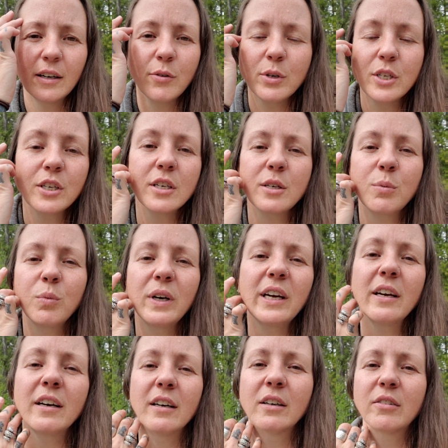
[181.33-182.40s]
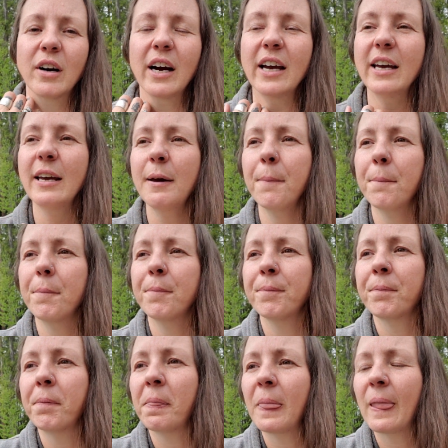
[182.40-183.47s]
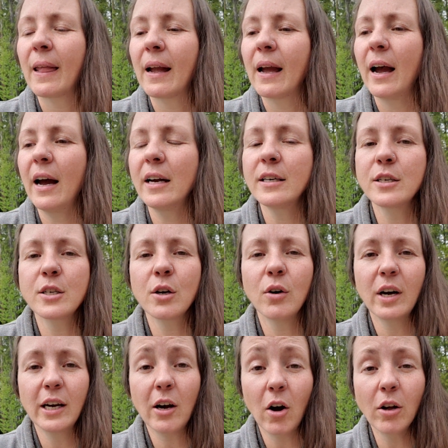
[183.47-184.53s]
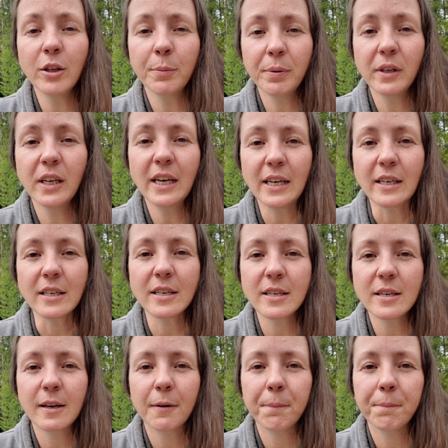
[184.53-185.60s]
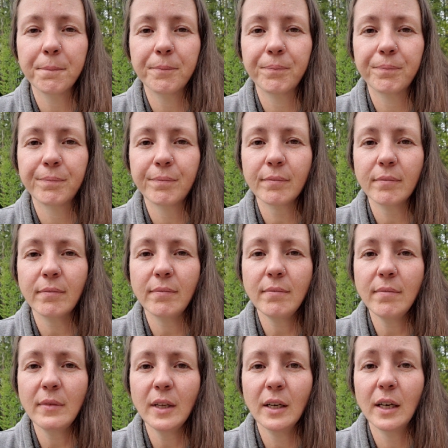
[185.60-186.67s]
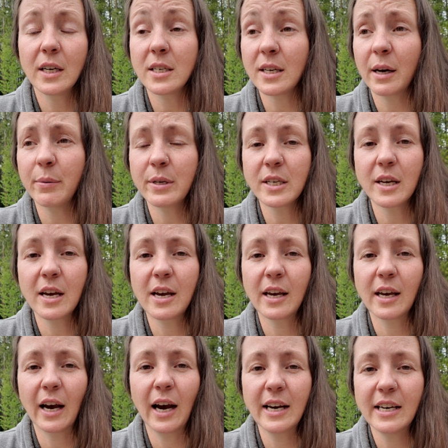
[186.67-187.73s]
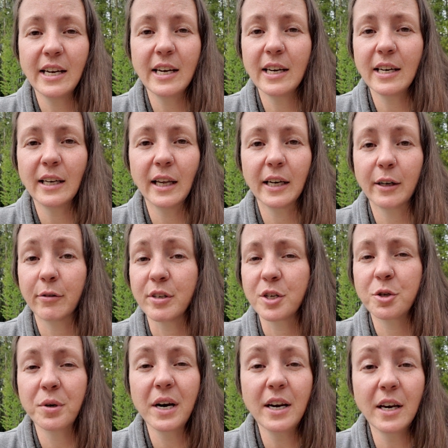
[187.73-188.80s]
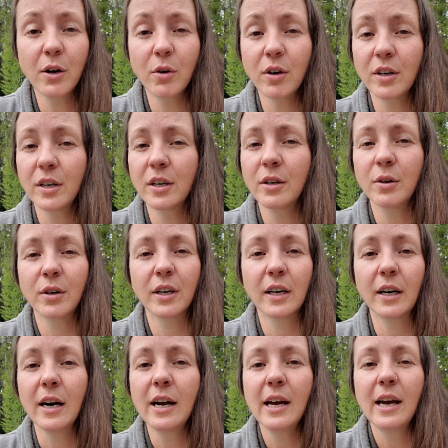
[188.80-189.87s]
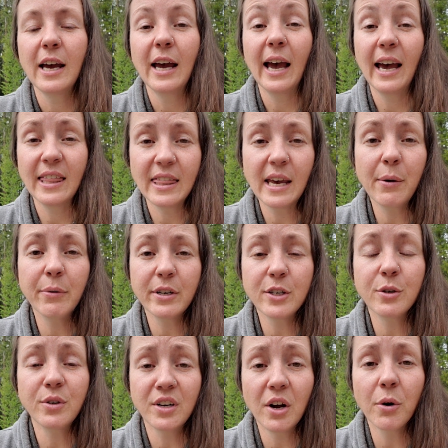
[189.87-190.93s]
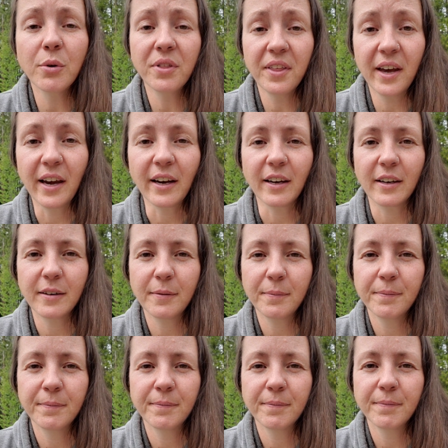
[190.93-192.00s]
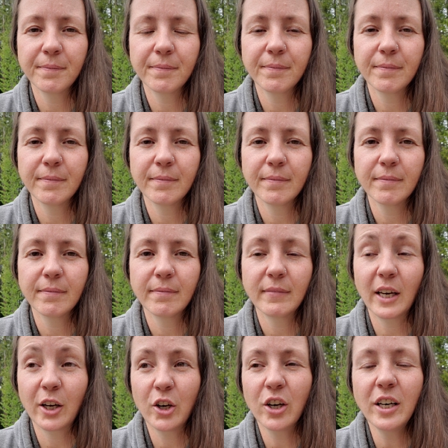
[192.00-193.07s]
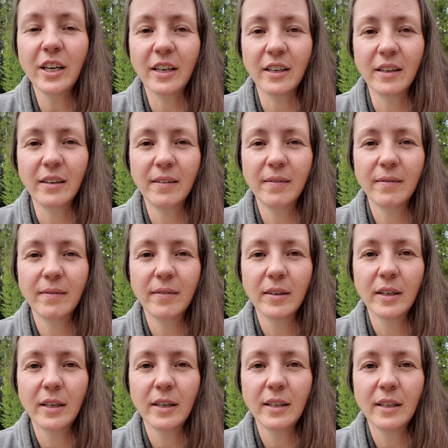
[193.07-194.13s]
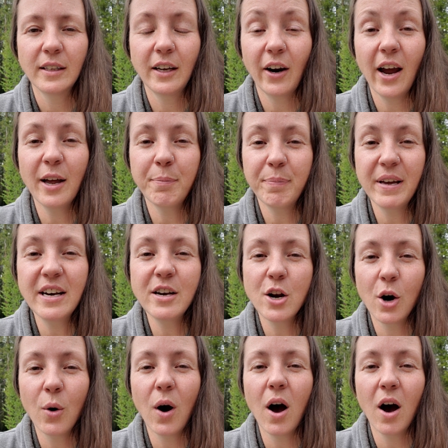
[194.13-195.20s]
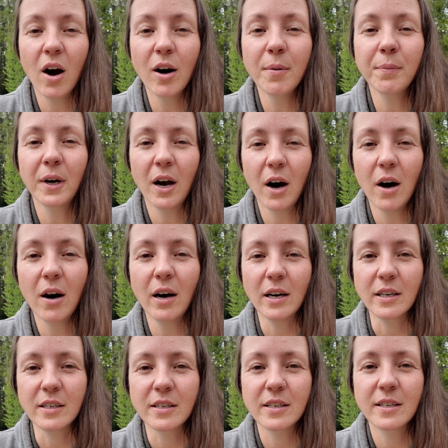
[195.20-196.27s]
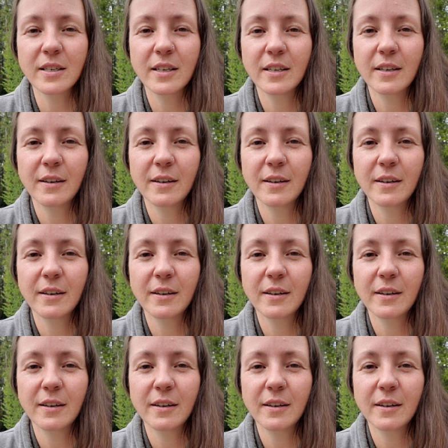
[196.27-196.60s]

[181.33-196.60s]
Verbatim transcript: it was just weird, right? And so I called the police because I was like, I need like a restraining order or, and they would do nothing. They couldn't. There had been no harm caused.